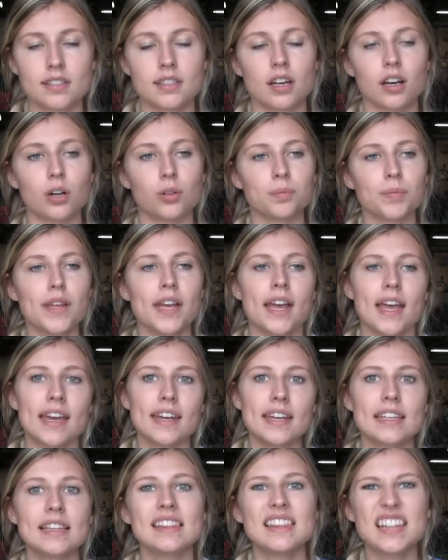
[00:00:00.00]
So
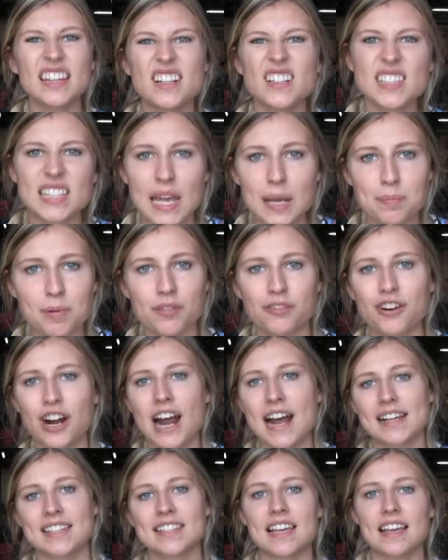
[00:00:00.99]
any little type of
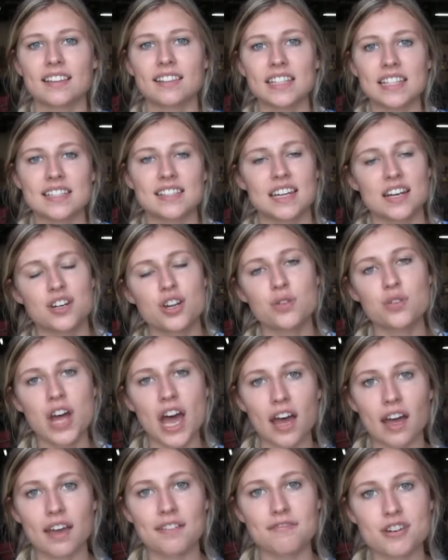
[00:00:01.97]
grass at least. I know
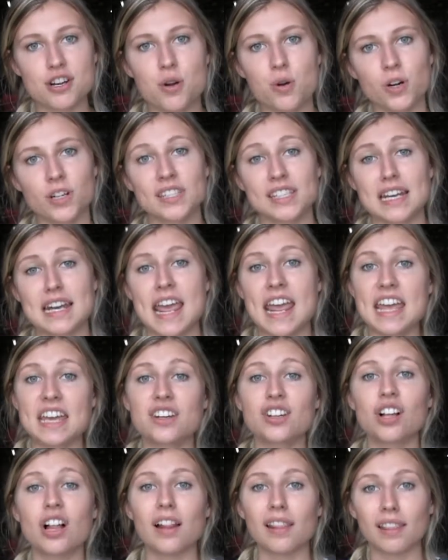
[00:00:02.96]
not every horse can
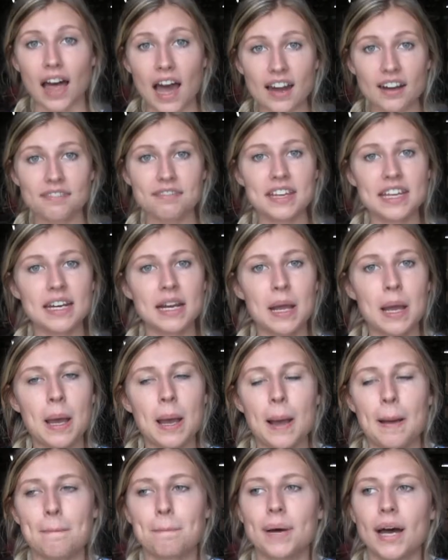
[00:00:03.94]
handle a lot of it,
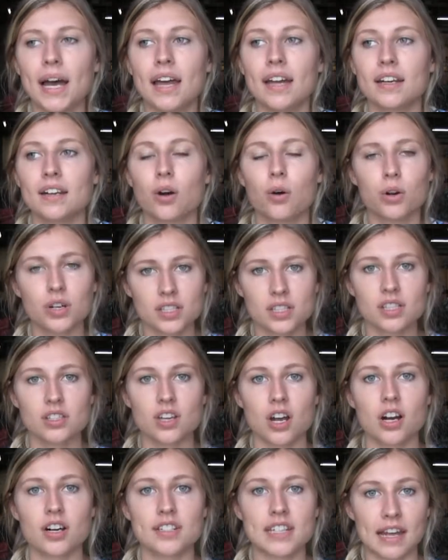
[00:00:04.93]
but horses
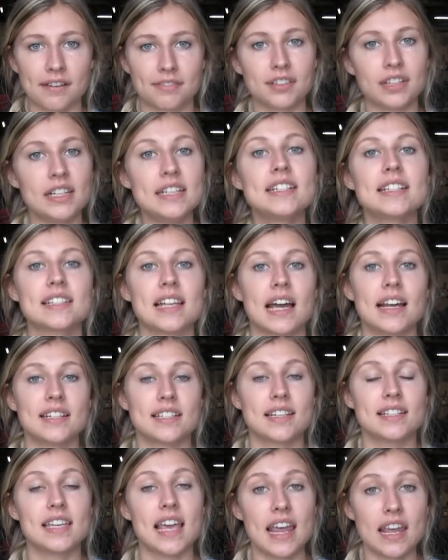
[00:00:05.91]
are definitely designed
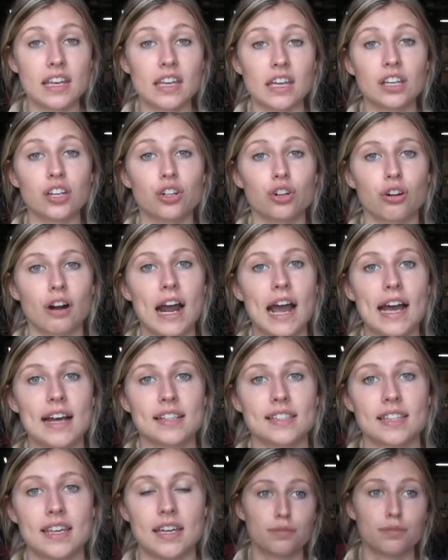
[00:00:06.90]
to take in
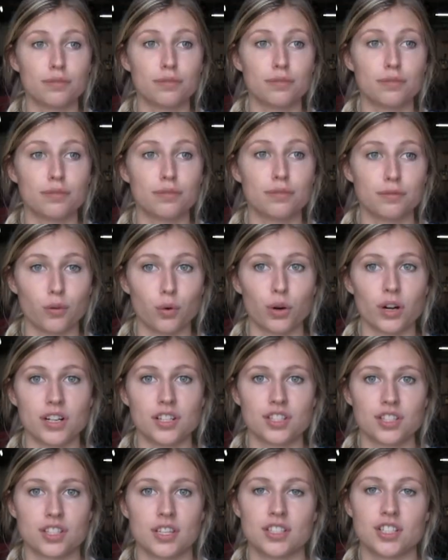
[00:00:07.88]
grass and natural
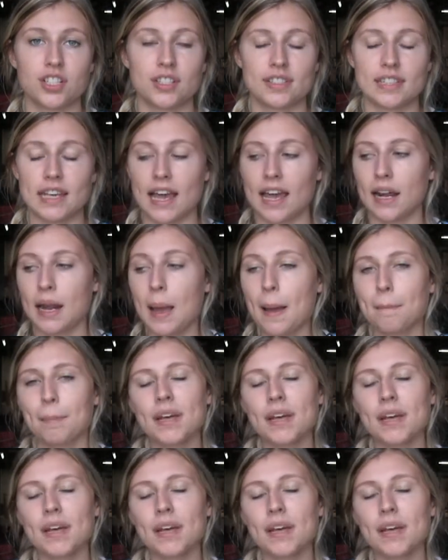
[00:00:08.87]
forage such as that.